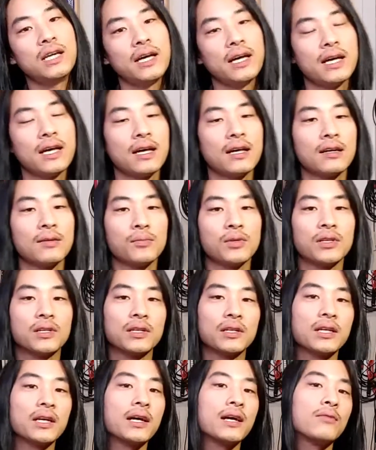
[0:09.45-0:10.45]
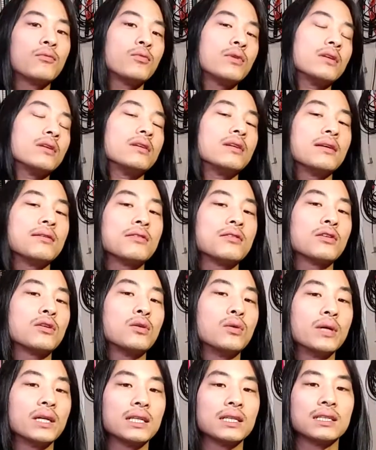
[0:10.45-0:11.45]
and I'm here again with another
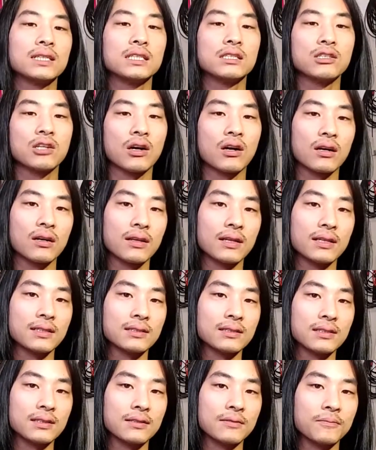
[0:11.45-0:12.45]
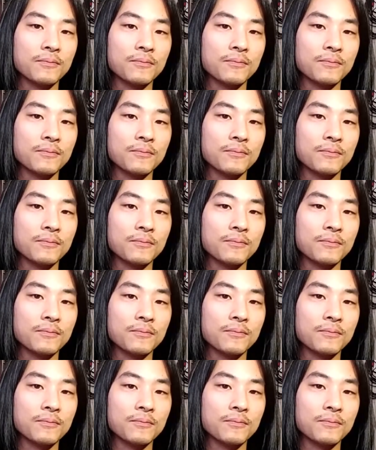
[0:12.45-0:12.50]
quick guitar lesson.